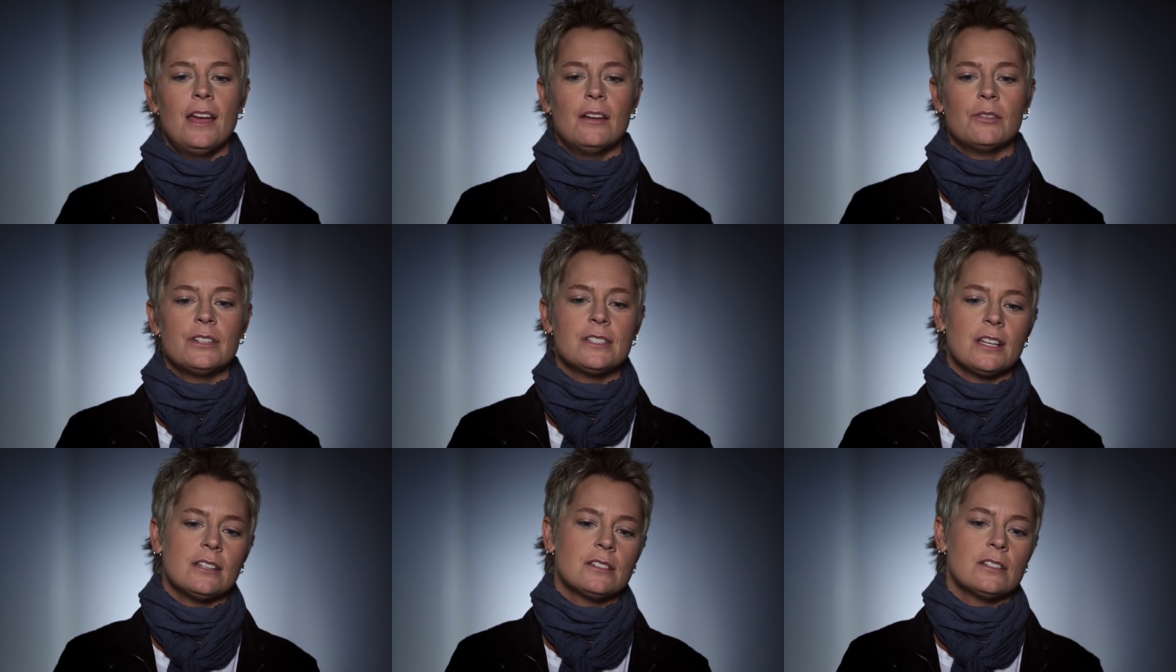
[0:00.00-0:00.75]
every
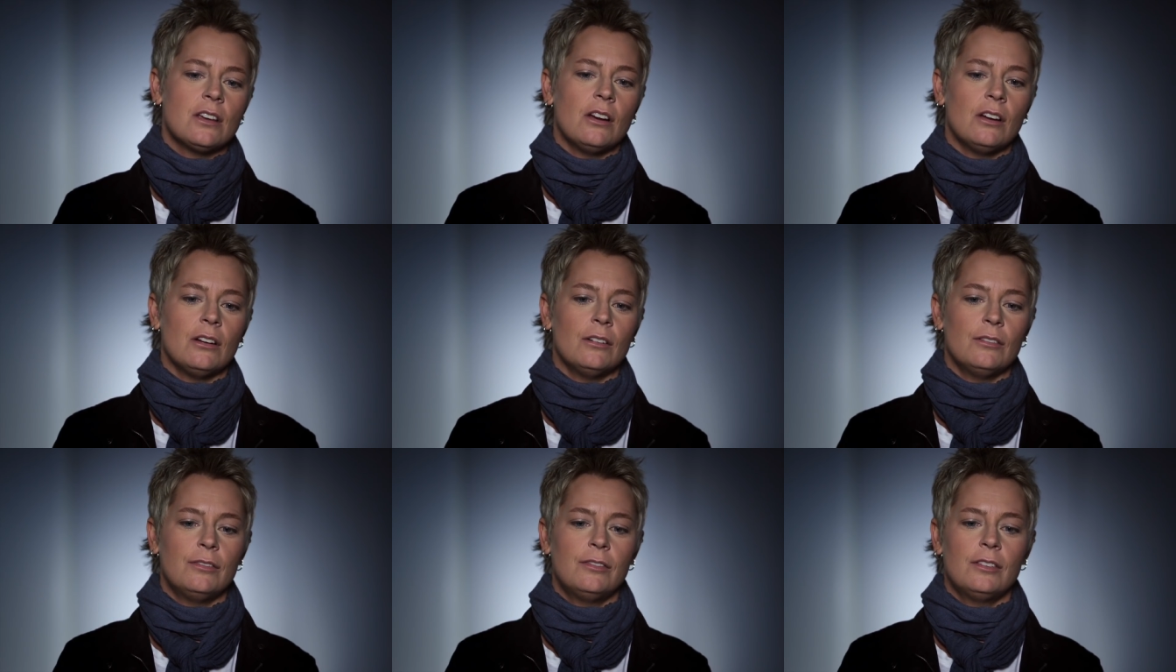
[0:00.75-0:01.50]
sense
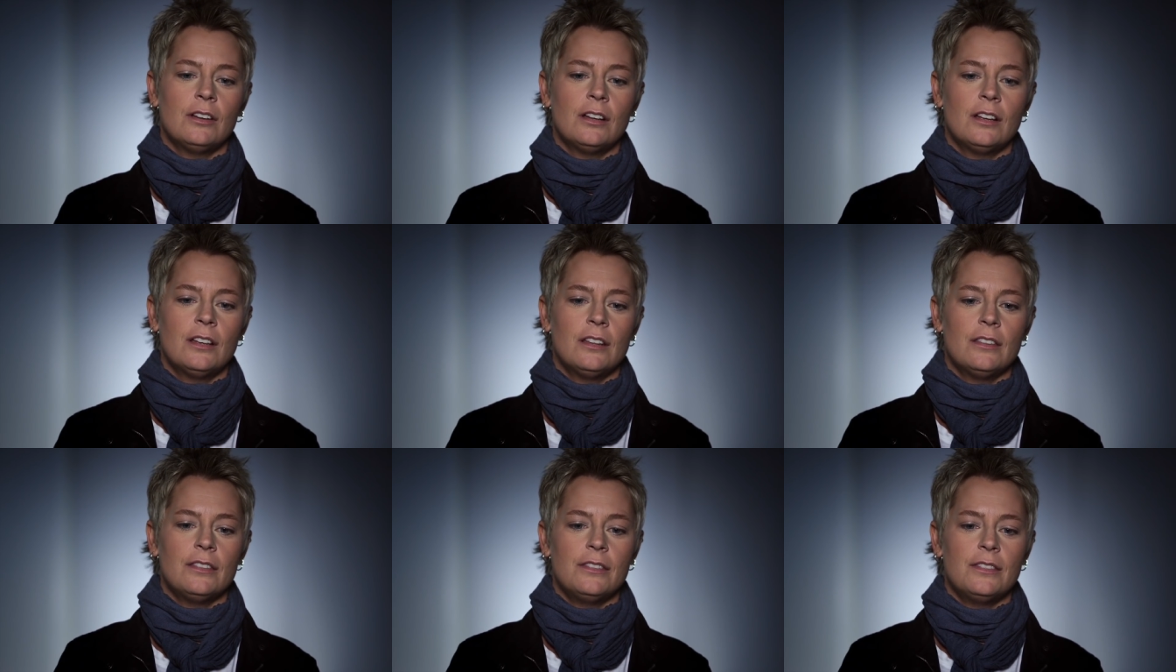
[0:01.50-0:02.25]
of
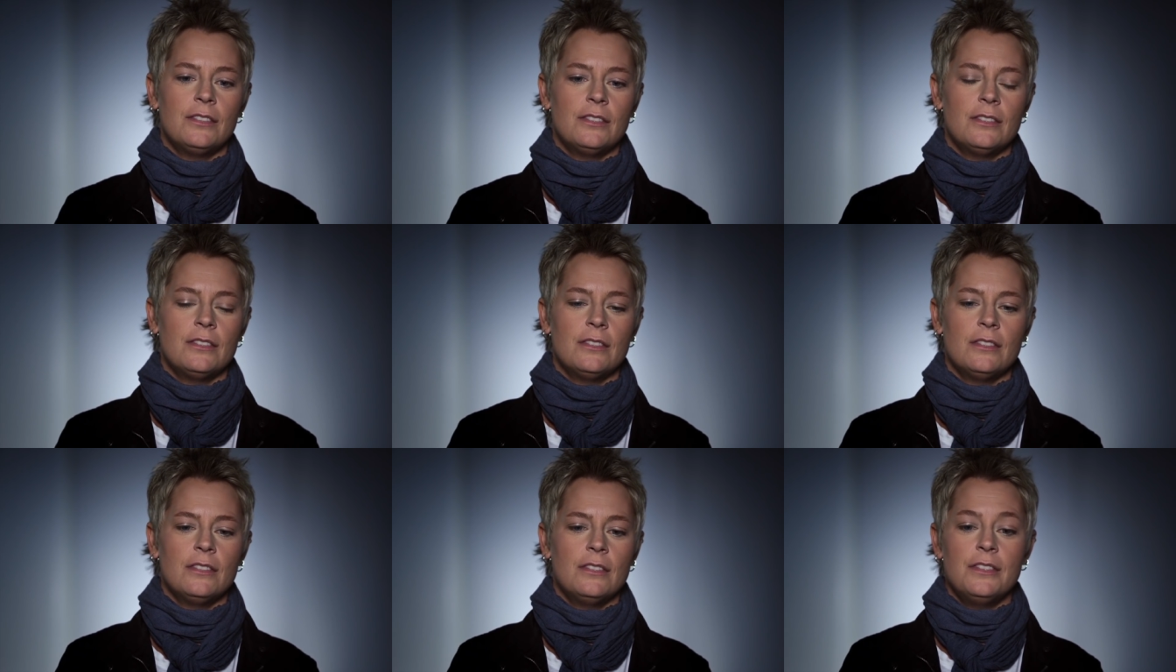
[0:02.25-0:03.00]

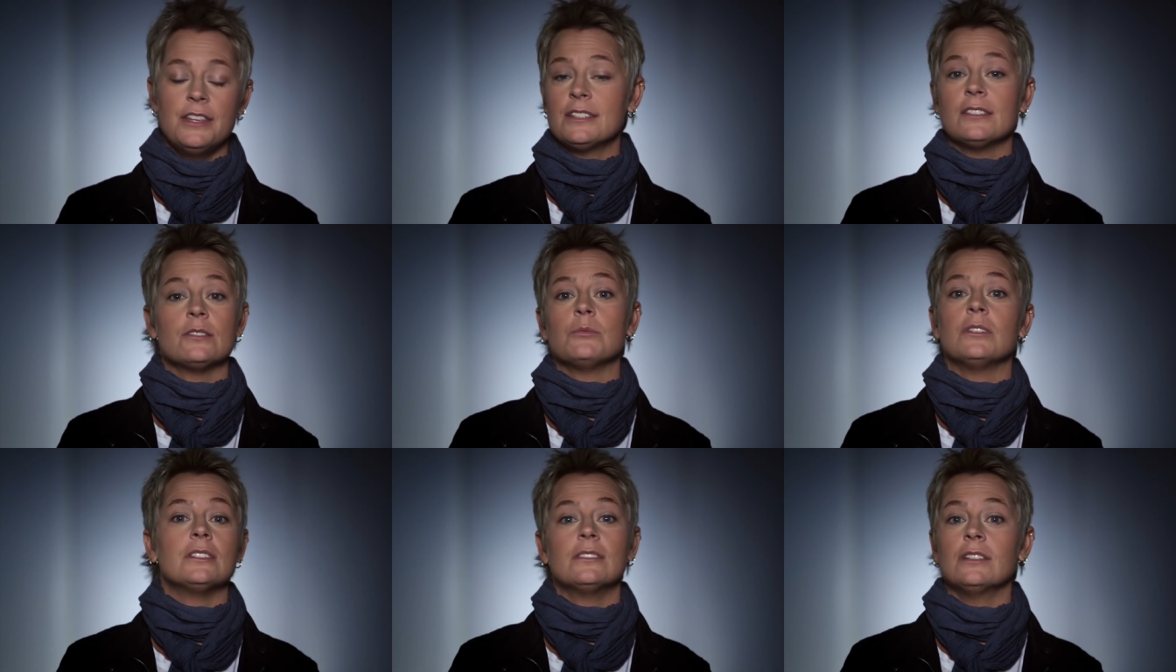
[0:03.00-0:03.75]
this is
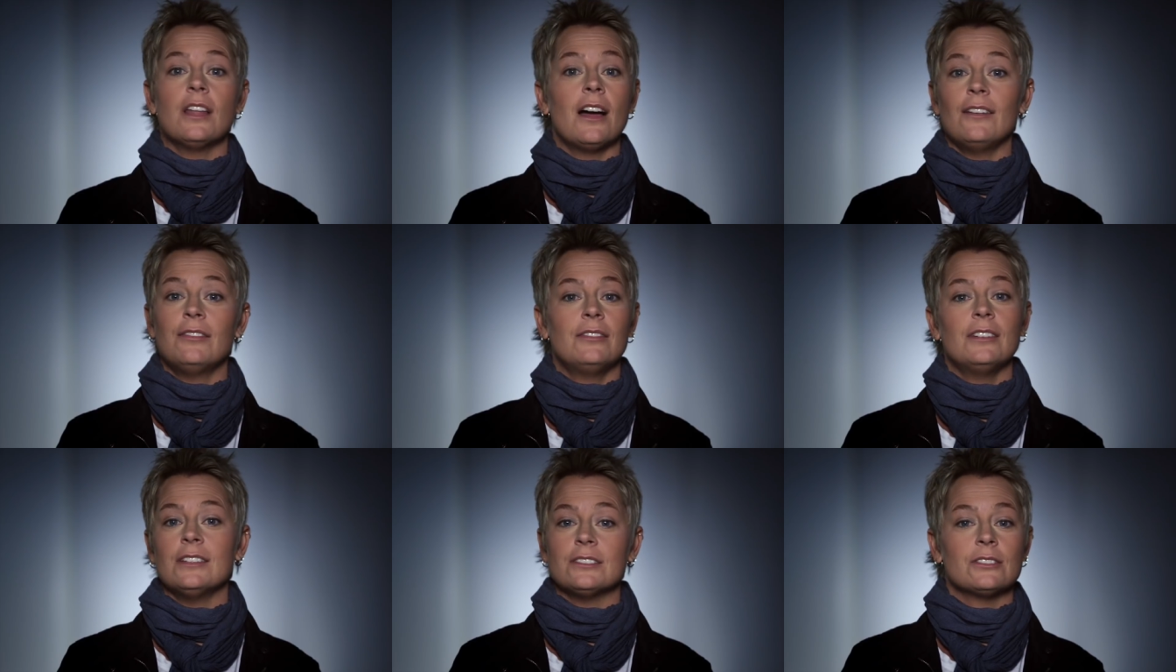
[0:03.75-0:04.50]
what life
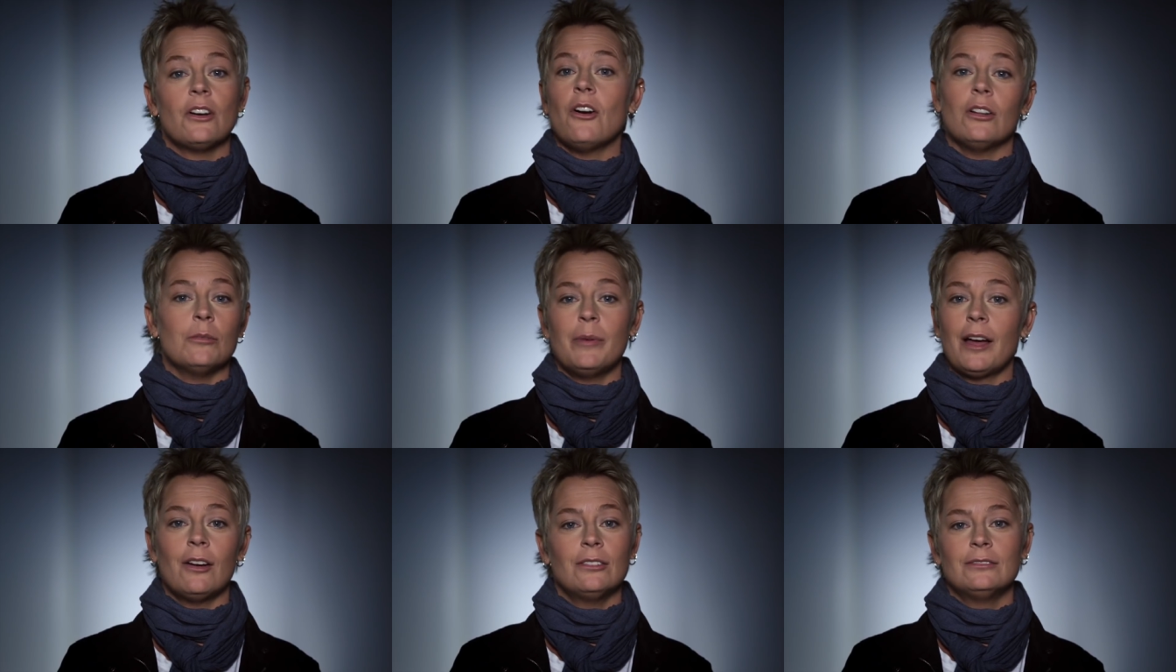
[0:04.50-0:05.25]
is all
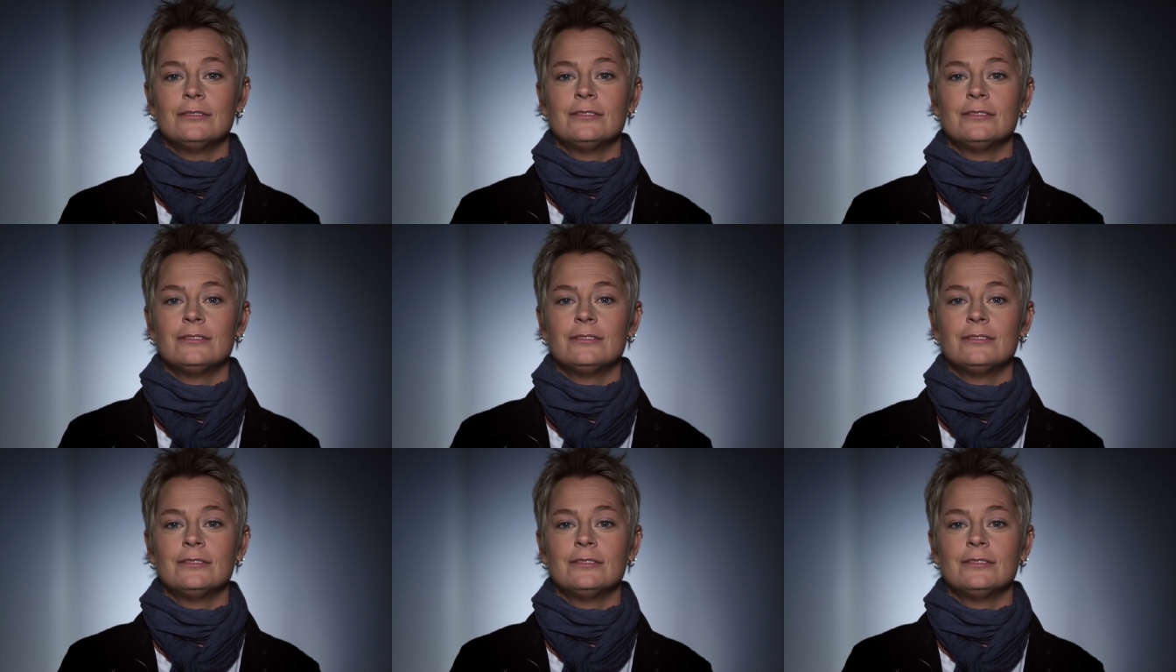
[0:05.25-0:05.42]
about.